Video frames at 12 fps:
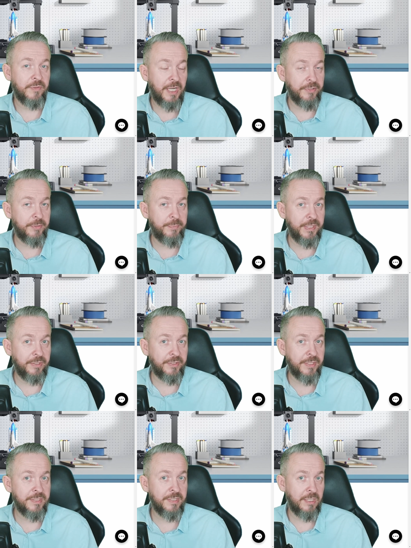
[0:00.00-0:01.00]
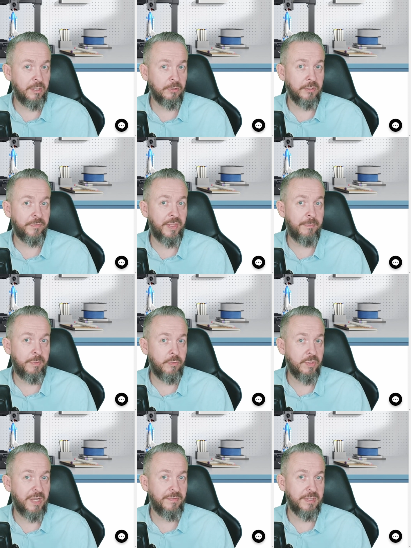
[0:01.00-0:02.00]
of other printers, a lot of them
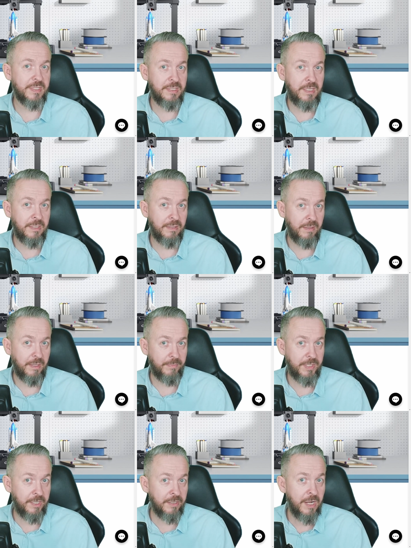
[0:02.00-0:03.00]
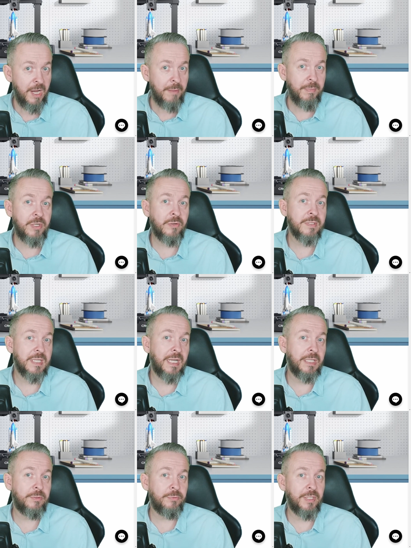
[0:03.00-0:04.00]
you haven't seen them here, because
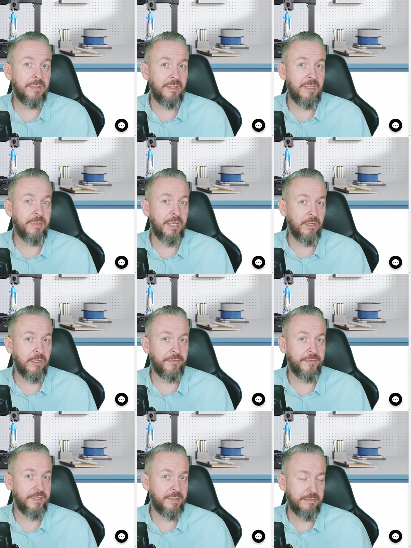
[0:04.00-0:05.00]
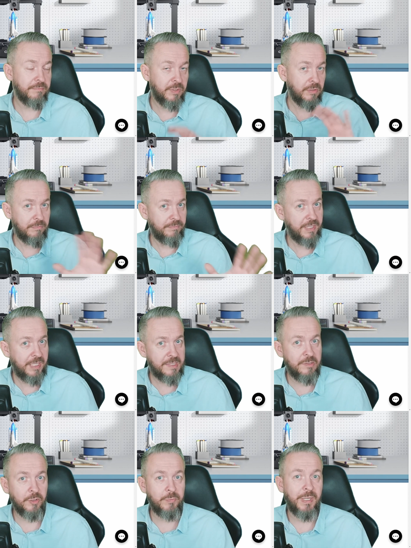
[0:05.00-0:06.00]
I do that in my office. No,
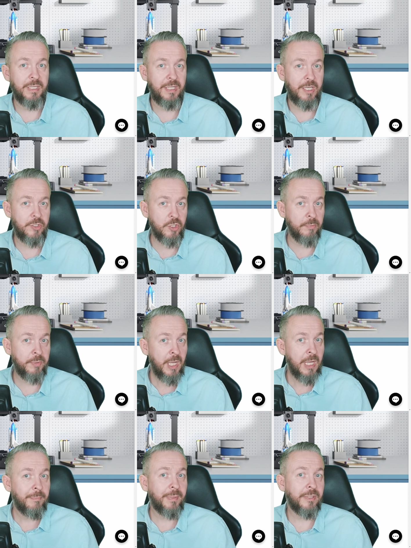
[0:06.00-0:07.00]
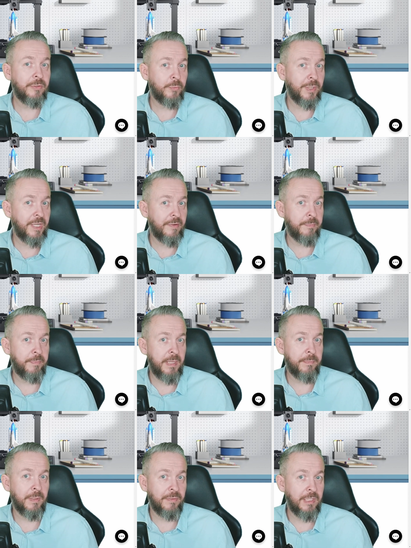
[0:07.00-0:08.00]
that's not my day job, but whenever
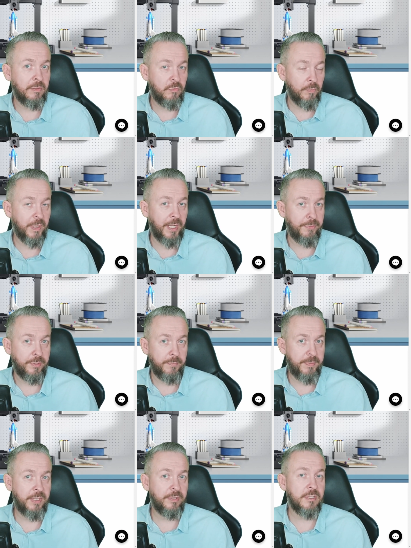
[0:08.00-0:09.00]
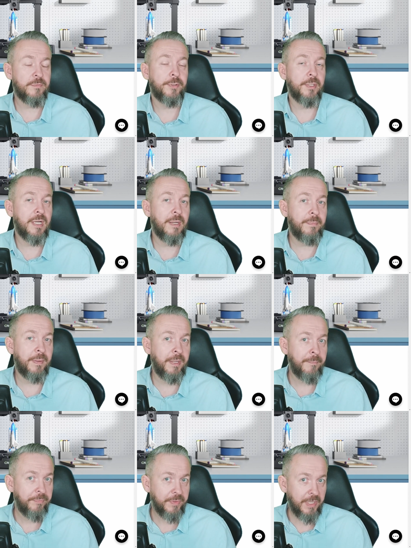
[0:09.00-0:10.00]
people need to buy 3D printers for the company,